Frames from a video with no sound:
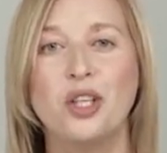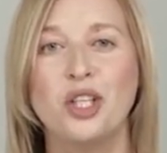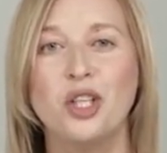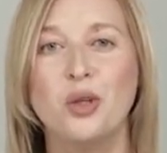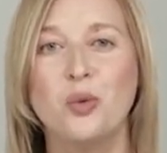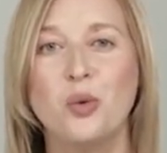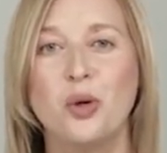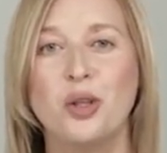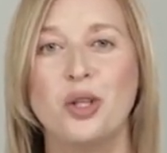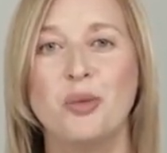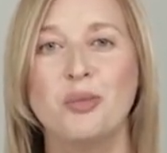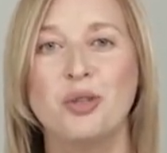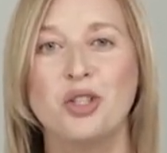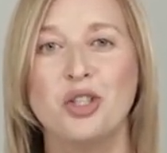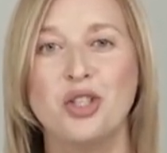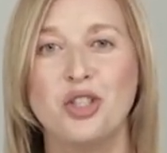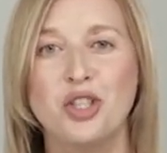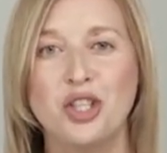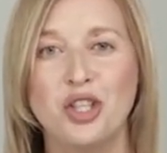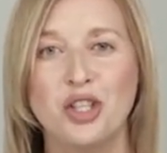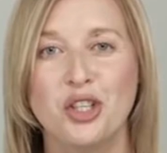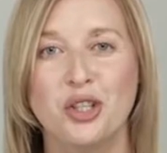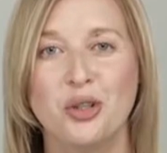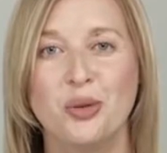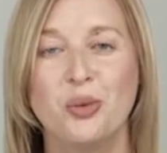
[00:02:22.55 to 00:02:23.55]
you want them to
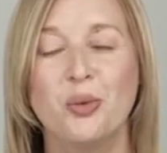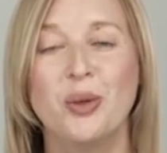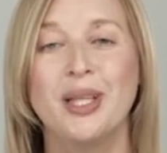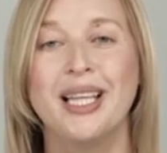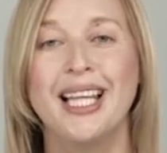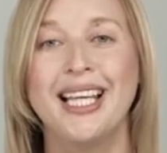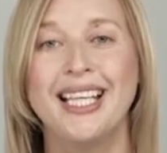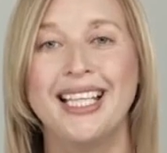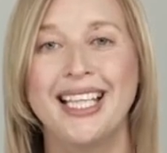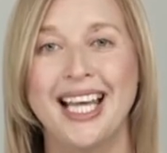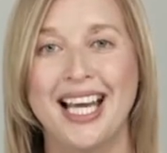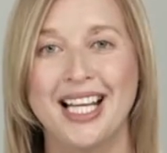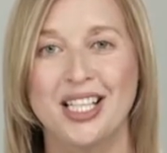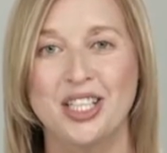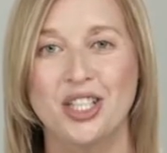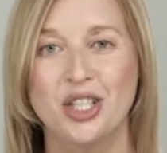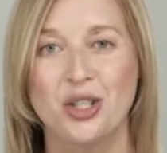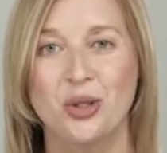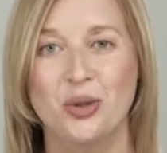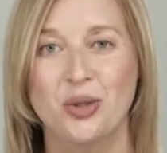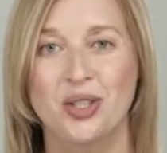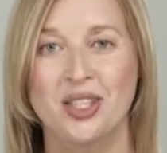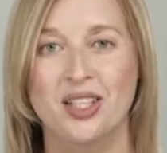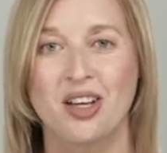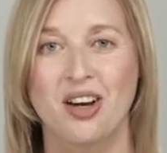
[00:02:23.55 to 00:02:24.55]
do when they get to
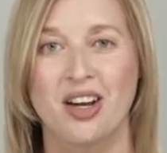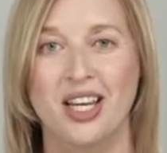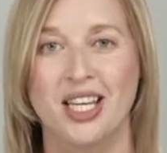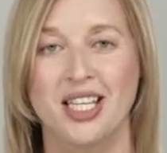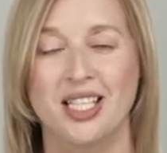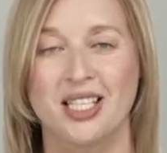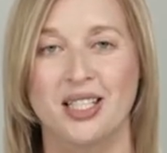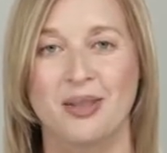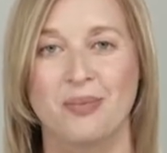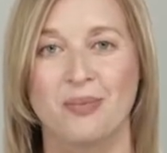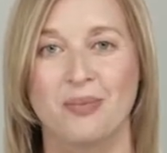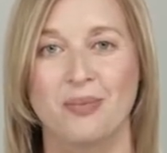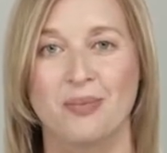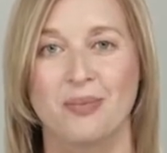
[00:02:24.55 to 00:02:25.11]
your site.